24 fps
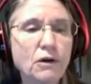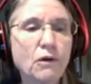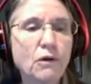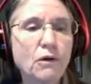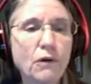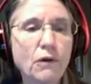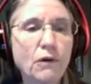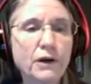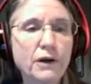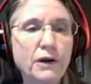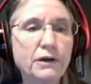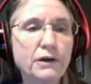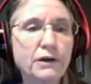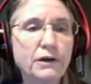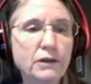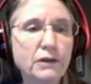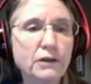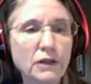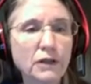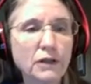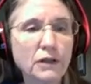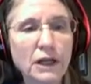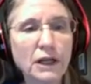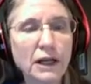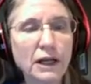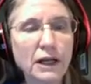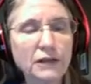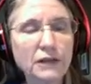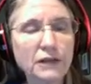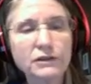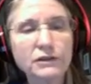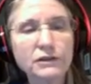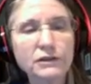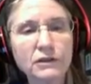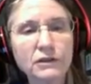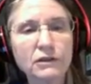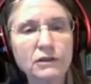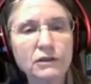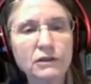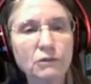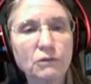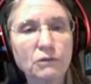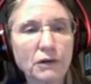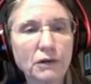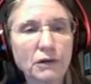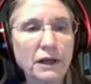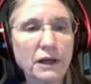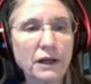or Linux
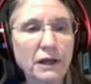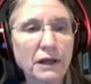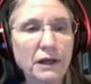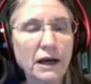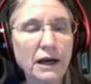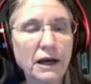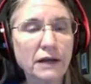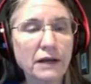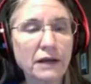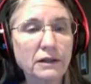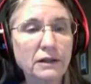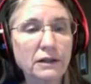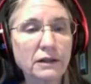Red Hat?